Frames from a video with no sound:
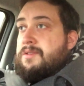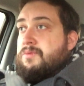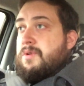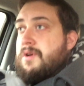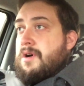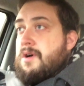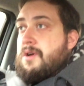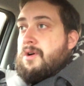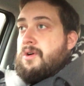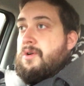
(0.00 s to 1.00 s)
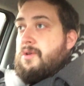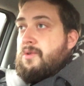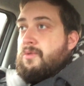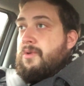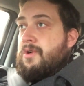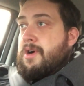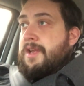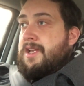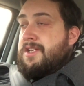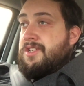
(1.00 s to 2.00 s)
whoa, what are you